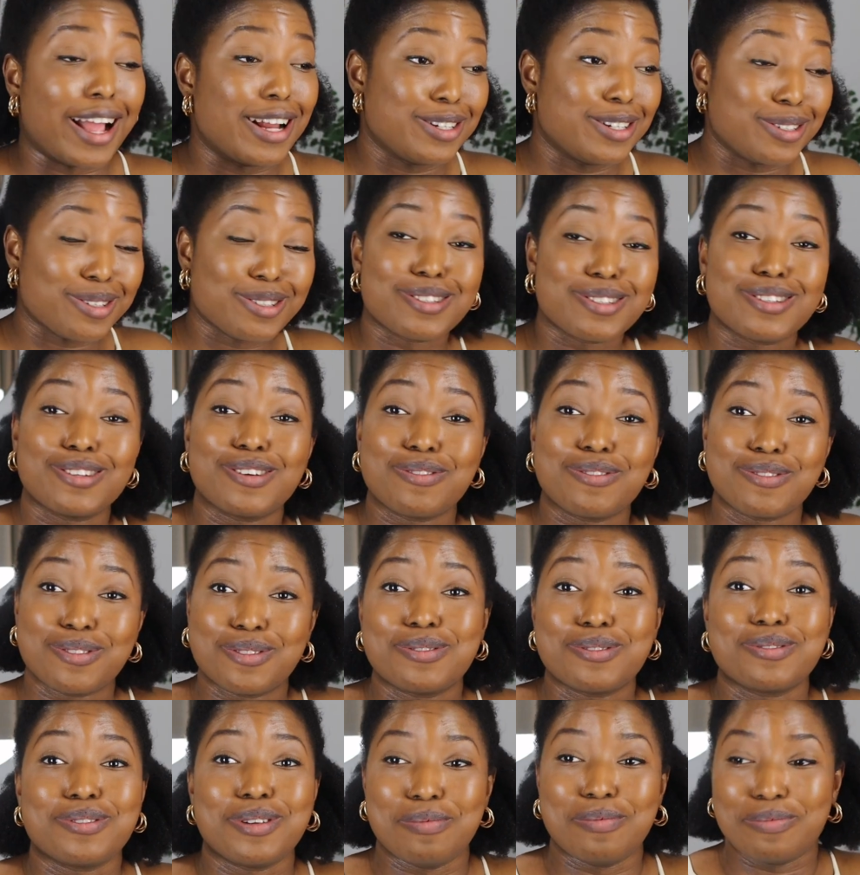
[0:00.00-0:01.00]
I just love
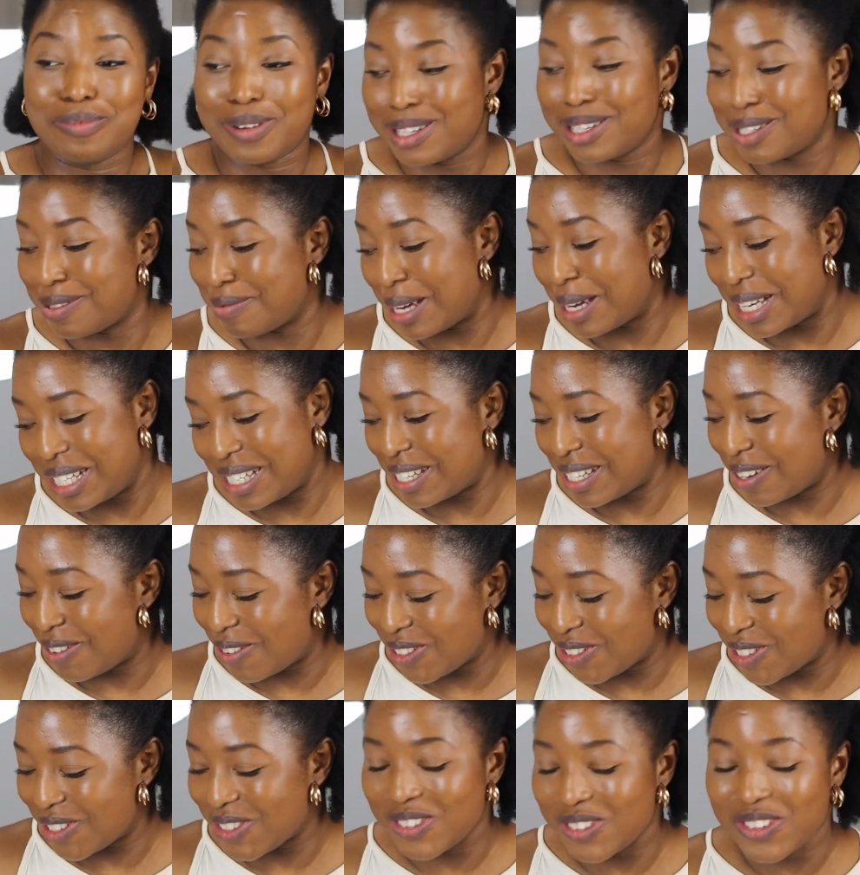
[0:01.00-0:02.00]
to impress
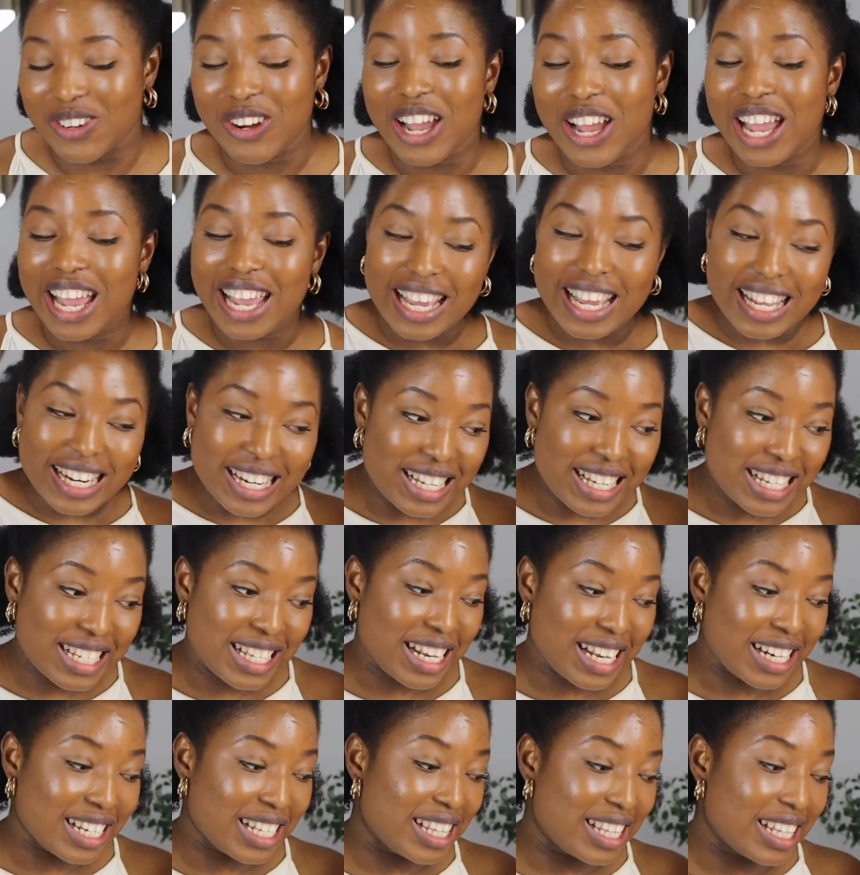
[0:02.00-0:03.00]
myself. So
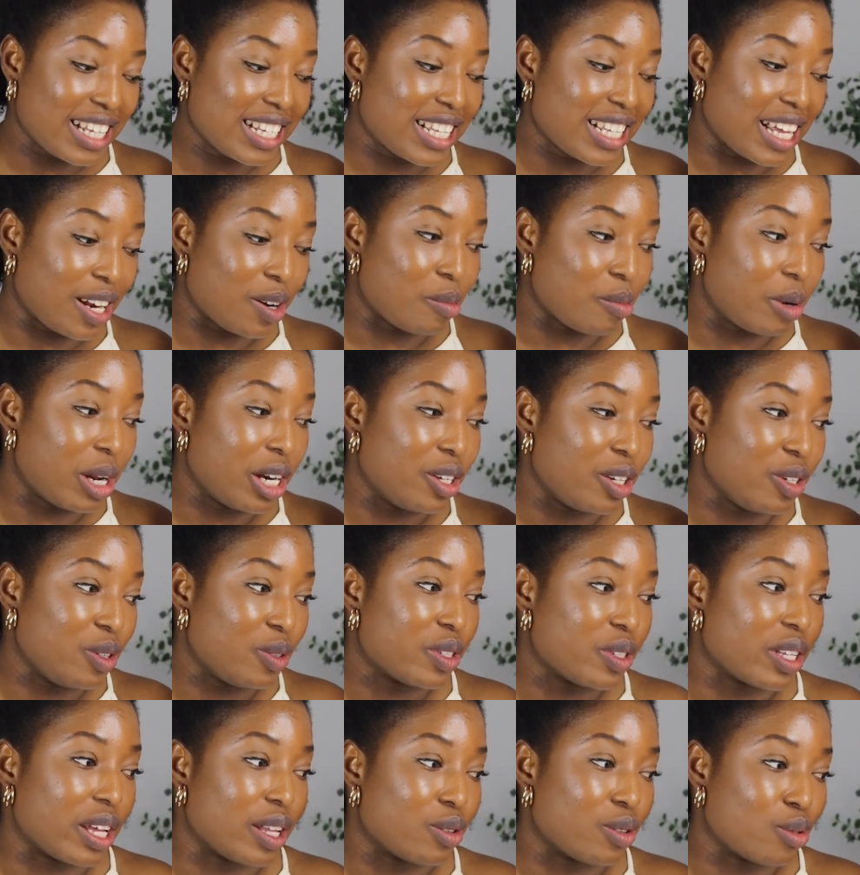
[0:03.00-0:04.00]
these are the things I normally
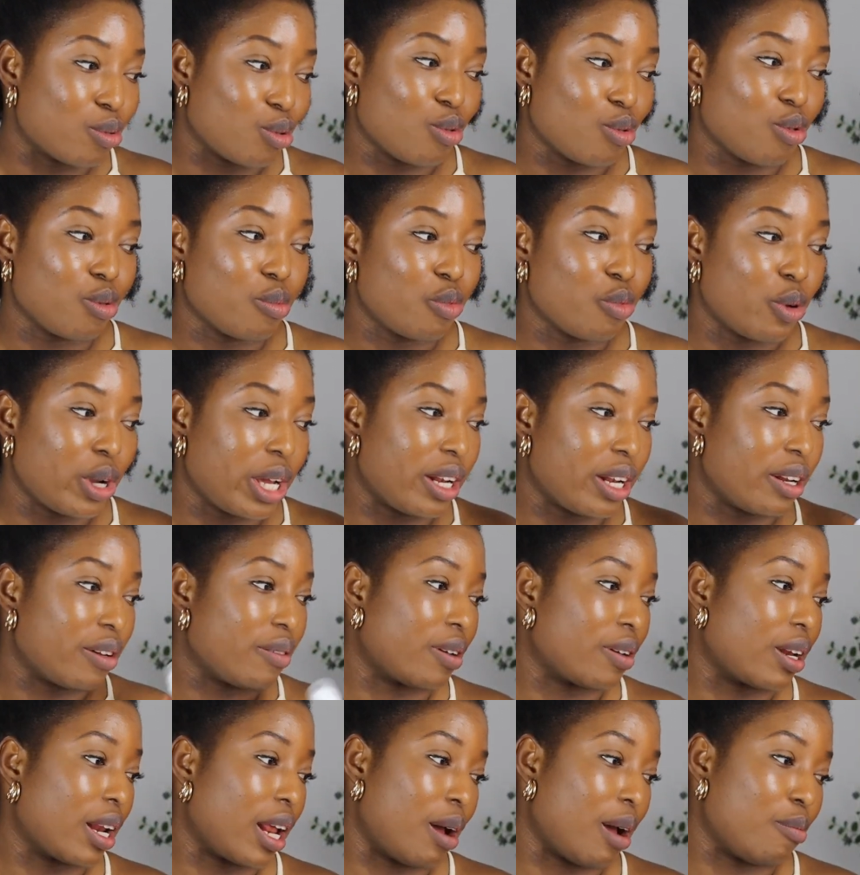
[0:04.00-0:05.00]
use at home
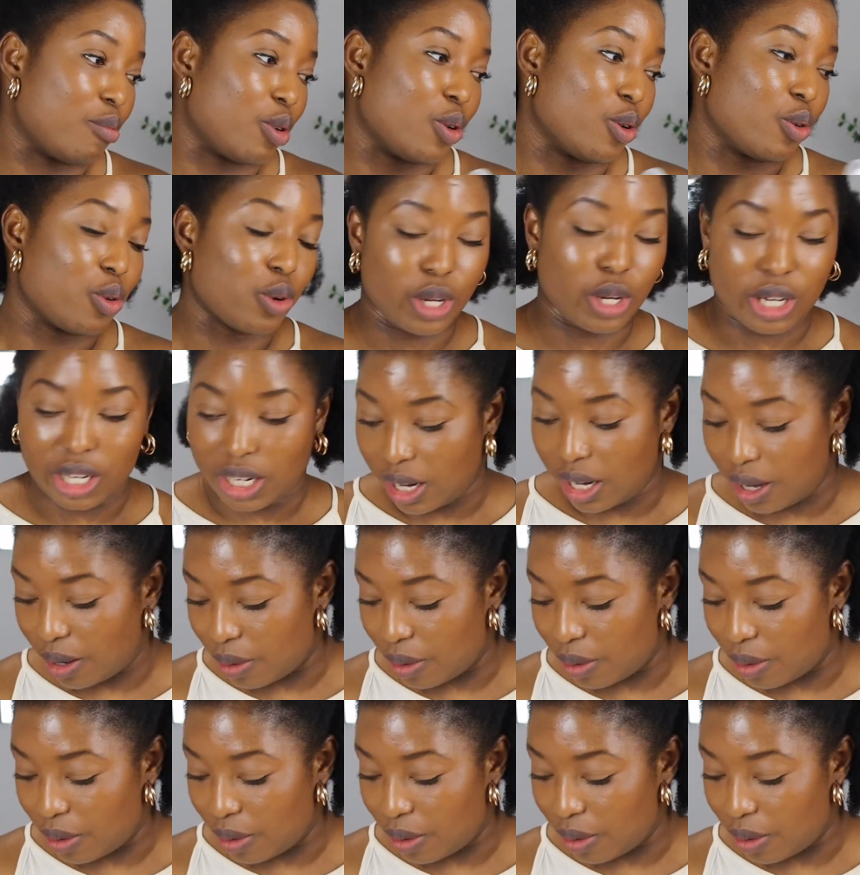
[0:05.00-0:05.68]
when I'm not going